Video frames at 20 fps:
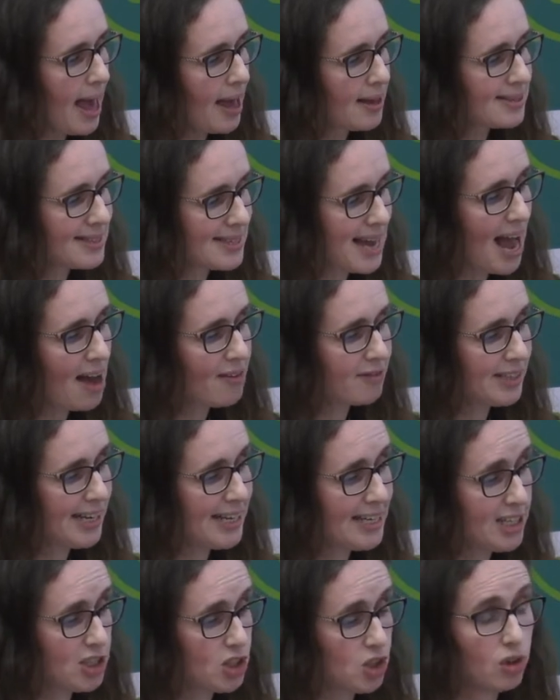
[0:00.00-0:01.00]
staff
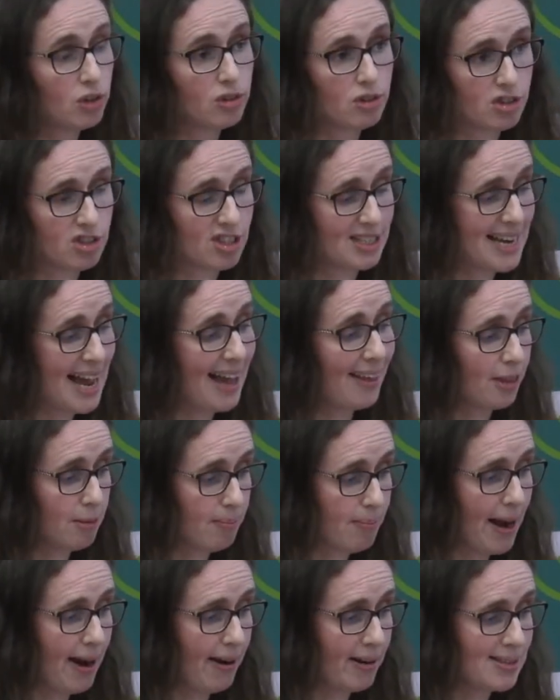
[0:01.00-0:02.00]
needing to understand the
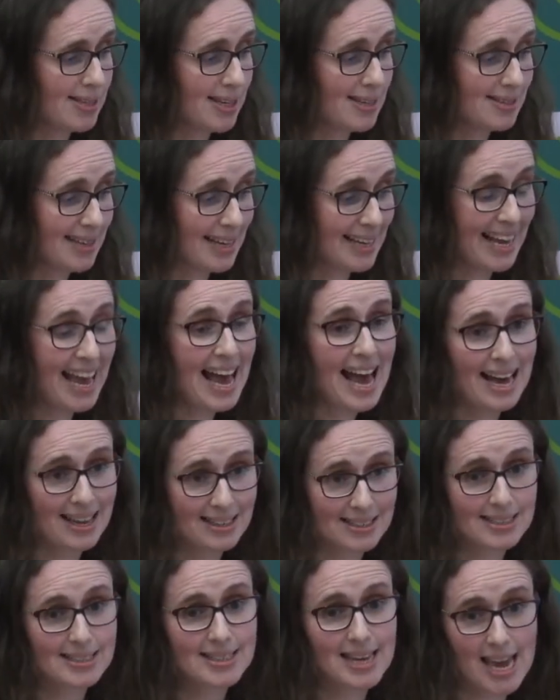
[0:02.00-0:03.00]
parents as they
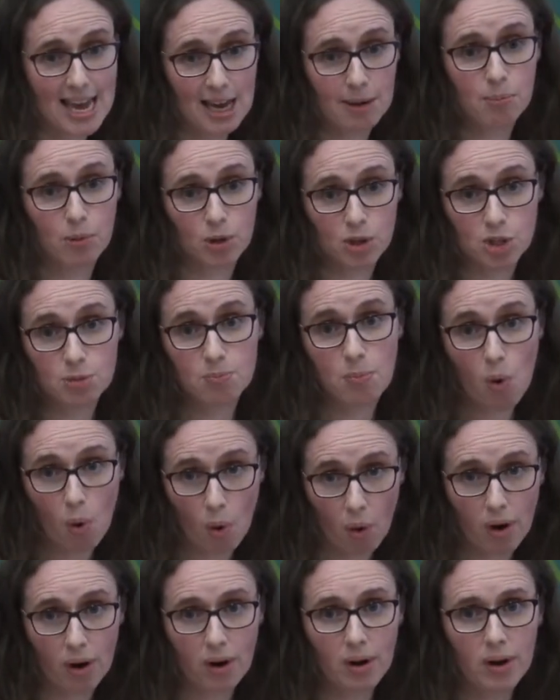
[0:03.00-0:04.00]
can't take much
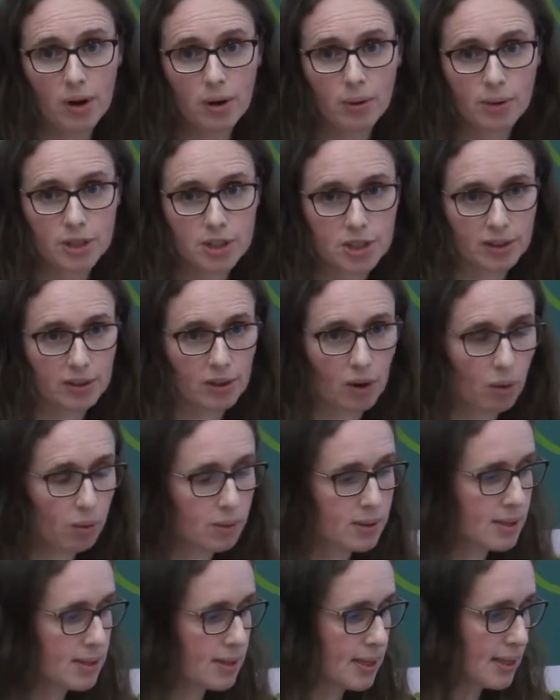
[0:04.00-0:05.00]
more, which I thought
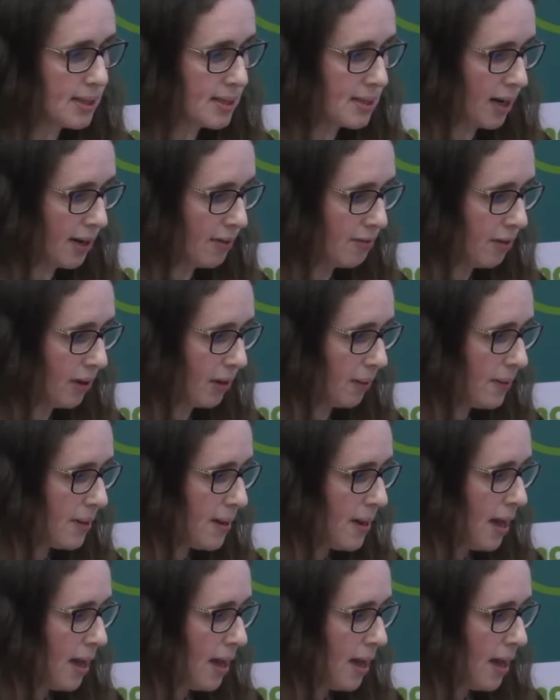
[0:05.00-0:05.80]
was insightful.